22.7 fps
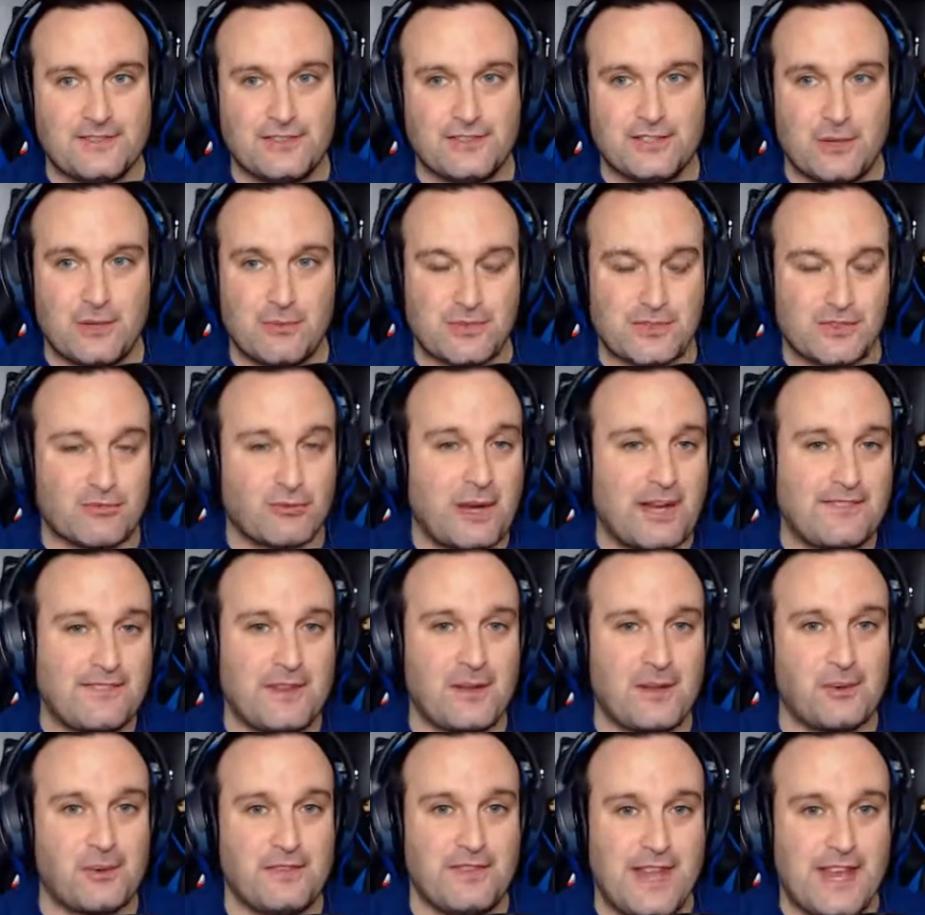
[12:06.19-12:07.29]
it was right
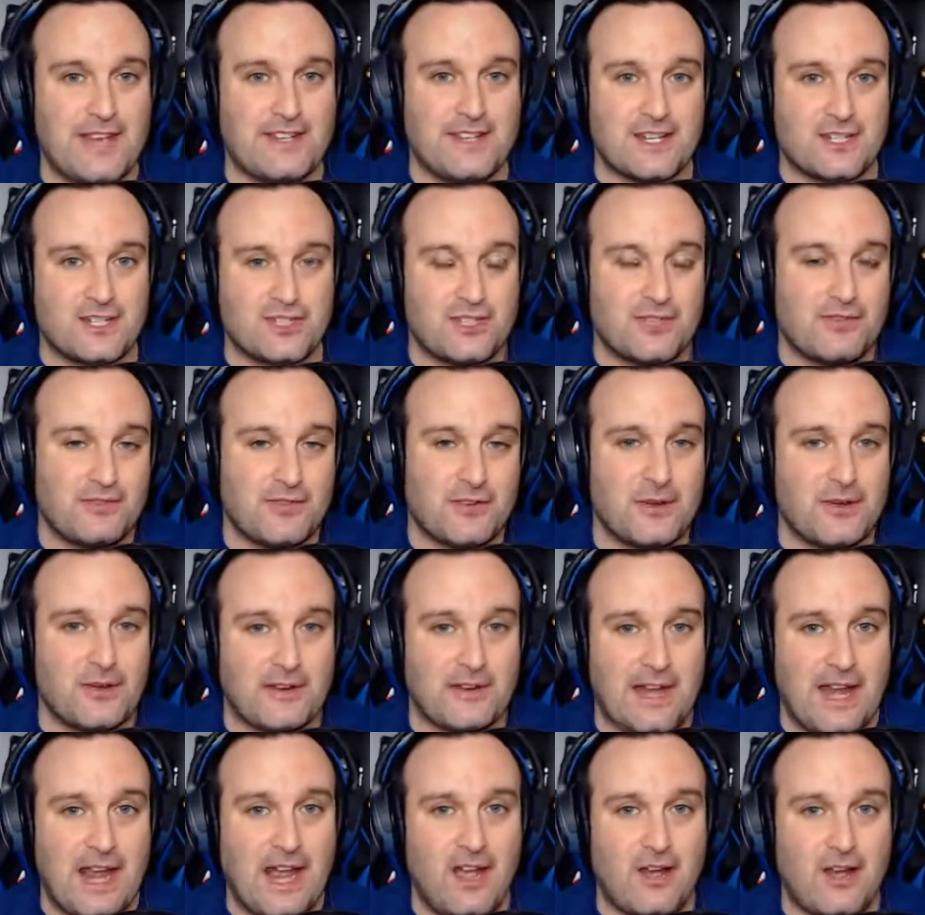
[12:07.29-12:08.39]
there and then that she figured it
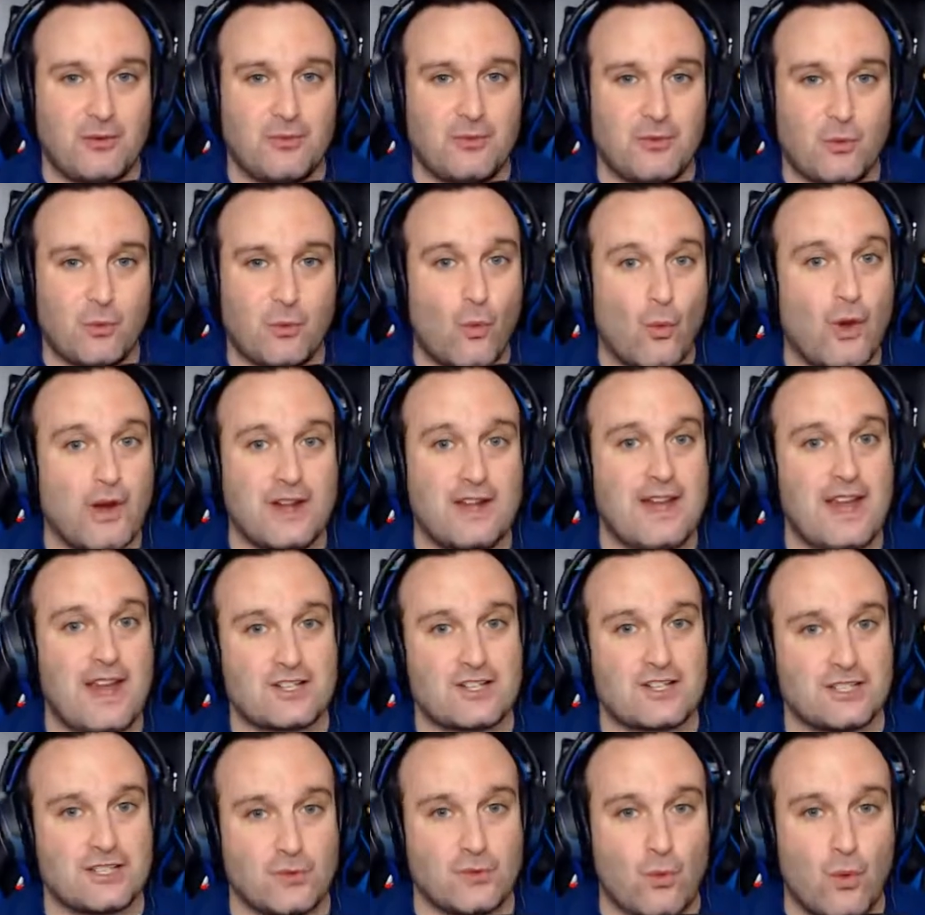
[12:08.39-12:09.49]
out, what it
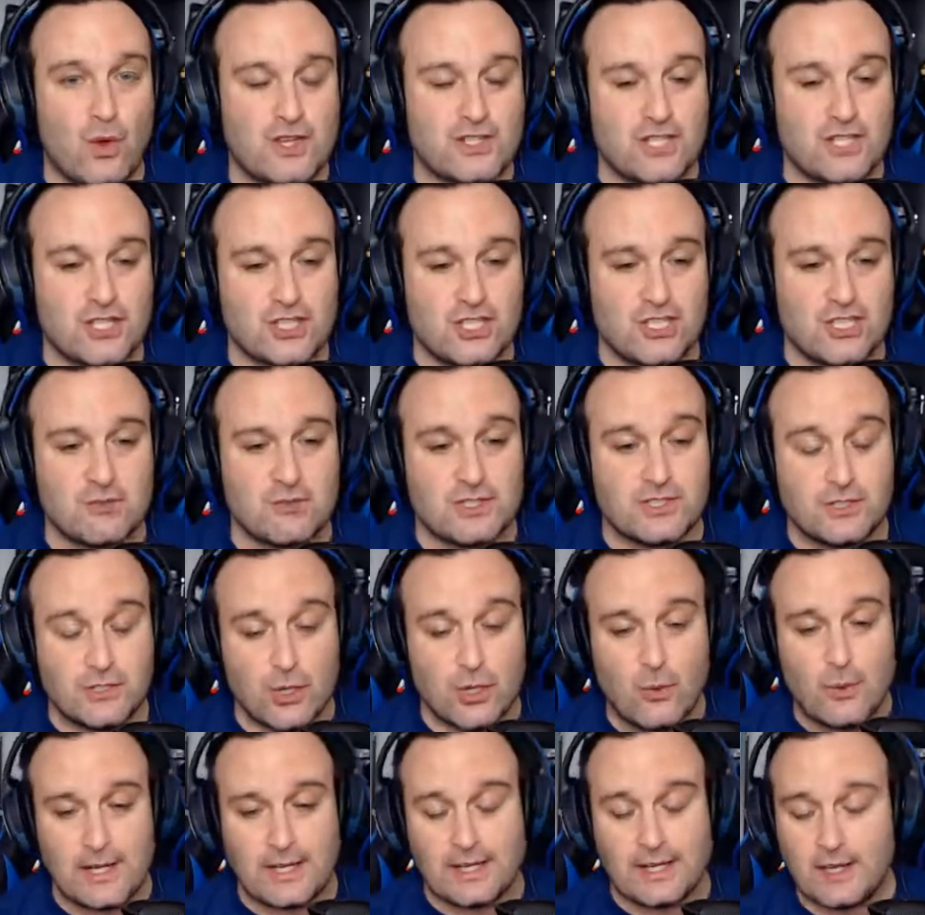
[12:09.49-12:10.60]
actually was that she was
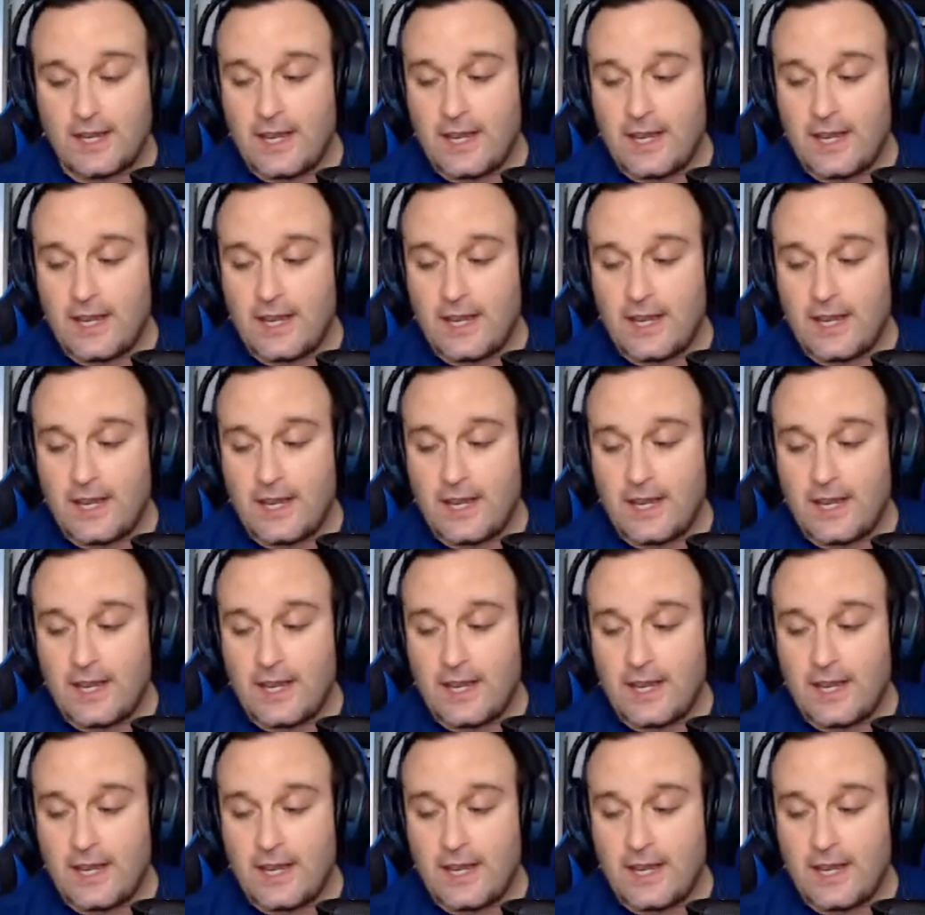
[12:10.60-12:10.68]
doing.